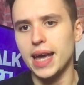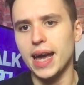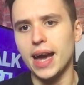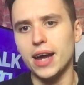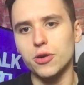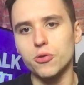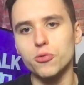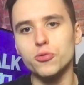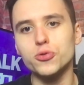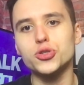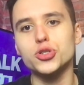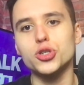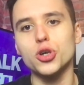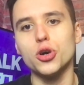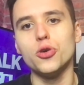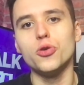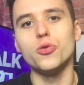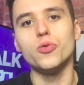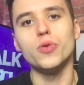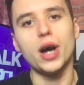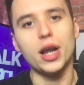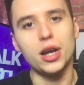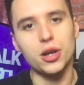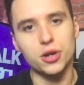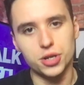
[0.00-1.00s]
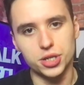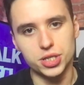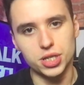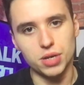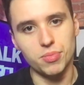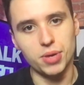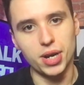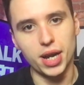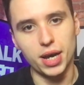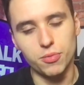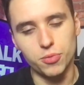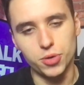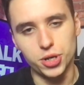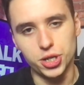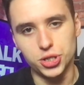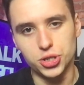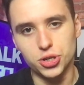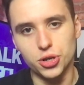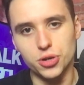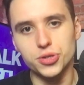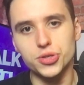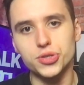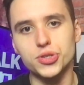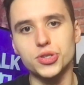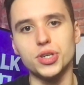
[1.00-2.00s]
And also I look at someone like Woody
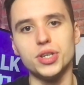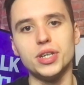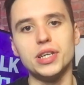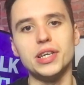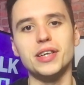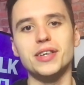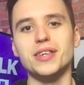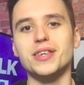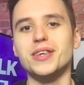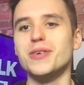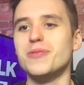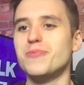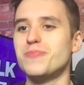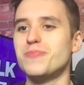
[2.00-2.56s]
Johnson, and